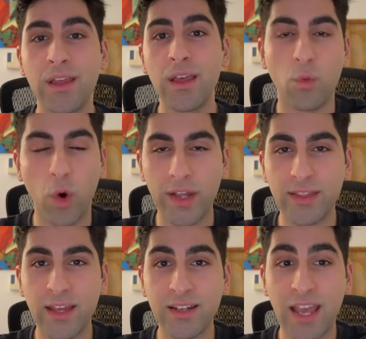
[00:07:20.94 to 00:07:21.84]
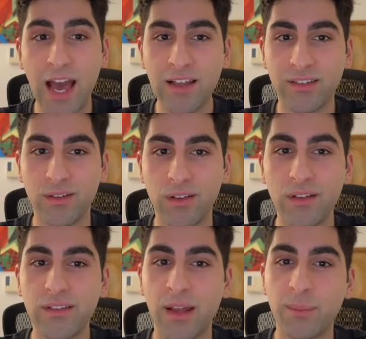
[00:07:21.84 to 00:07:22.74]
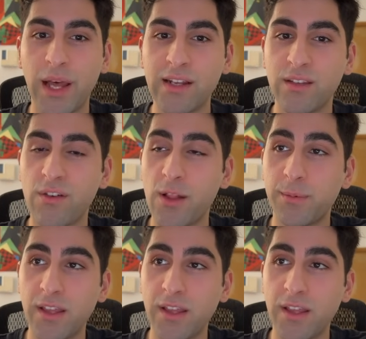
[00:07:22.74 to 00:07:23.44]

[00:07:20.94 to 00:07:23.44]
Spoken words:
White then castles, and black develops